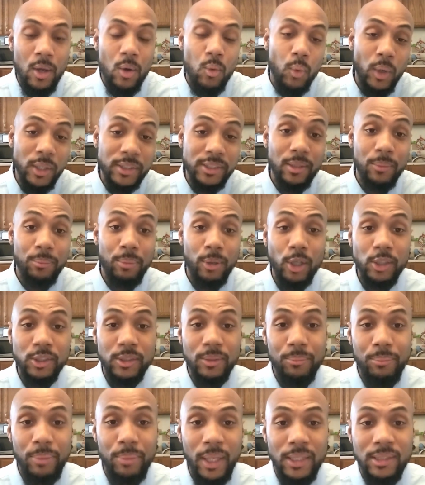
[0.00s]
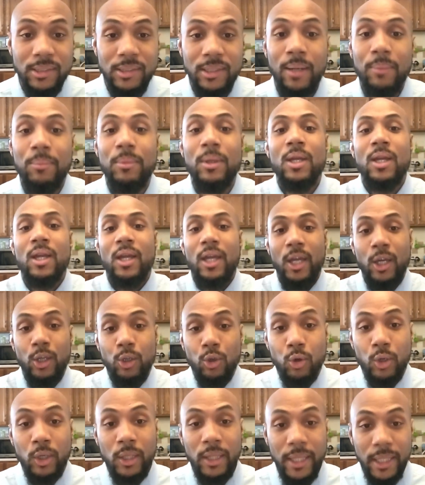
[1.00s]
Once the person picks up,
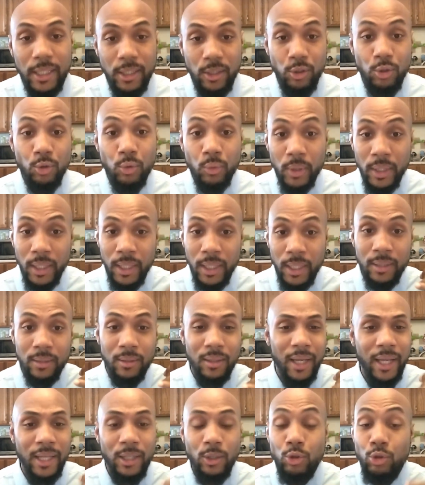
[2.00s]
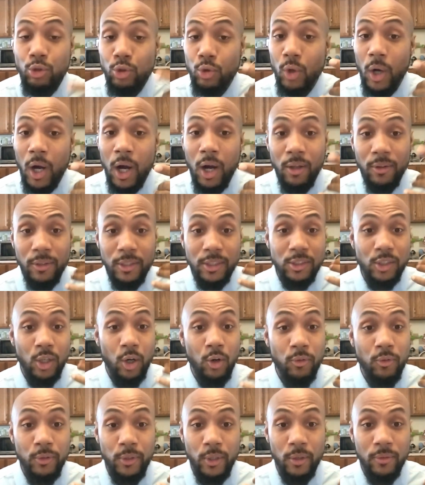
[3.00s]
it'll click you in, and you do all this
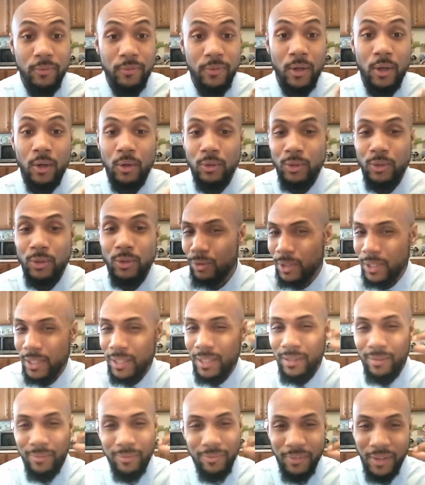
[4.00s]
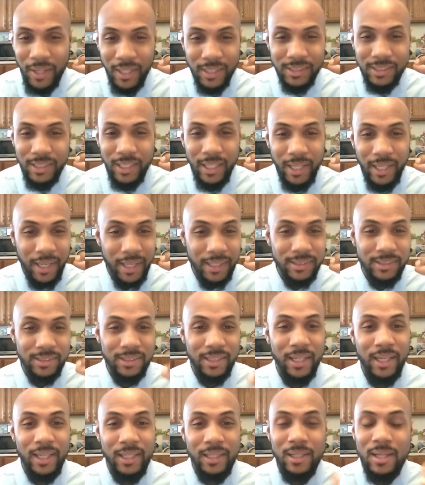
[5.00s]
over your phone. You don't need any fancy
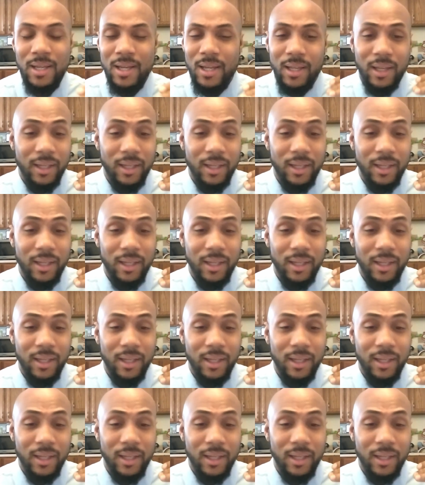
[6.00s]
headset.